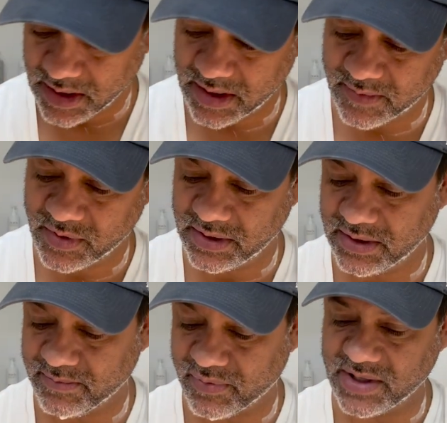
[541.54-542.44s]
And I'm really
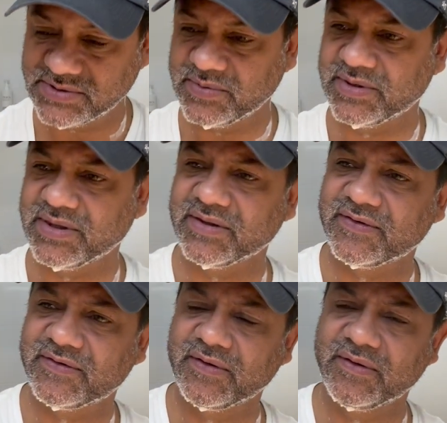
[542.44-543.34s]
impressed with
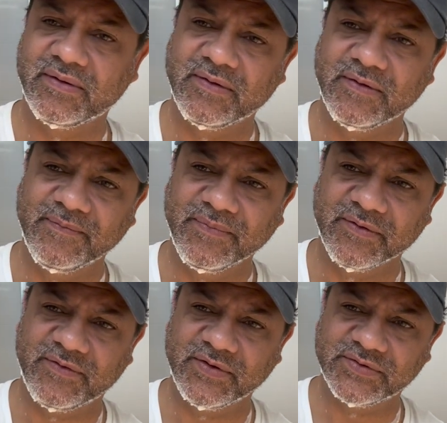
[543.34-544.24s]
this.
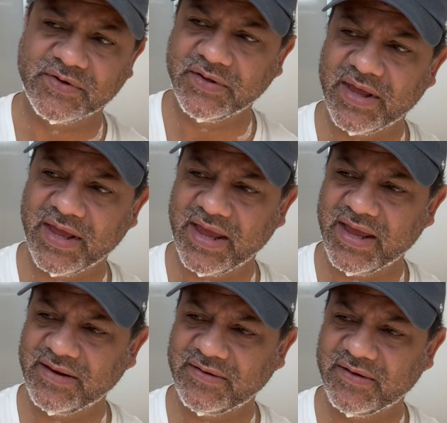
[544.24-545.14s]
Feels good
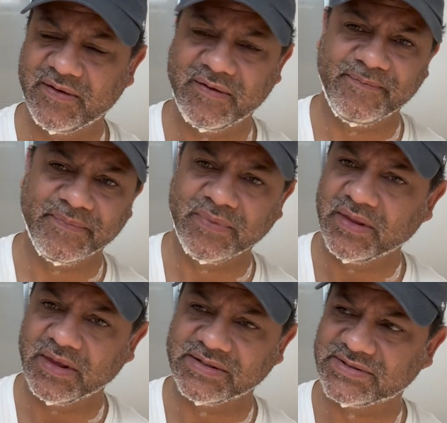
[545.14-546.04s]
hand.
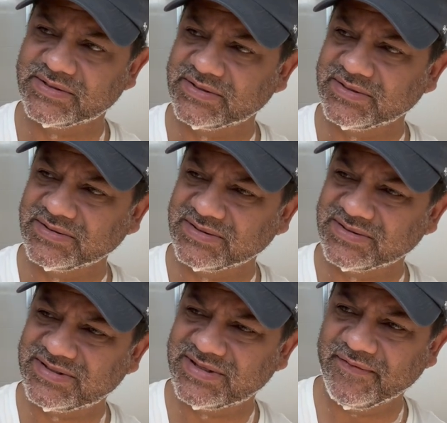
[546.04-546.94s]
It's
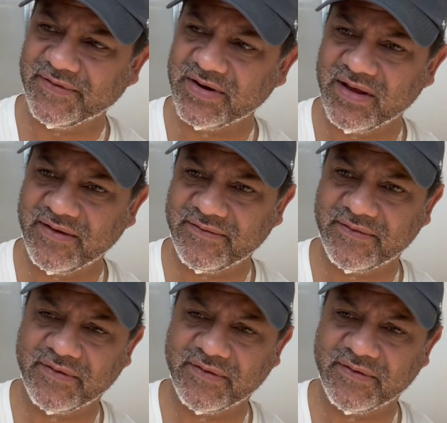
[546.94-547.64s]
stiff enough.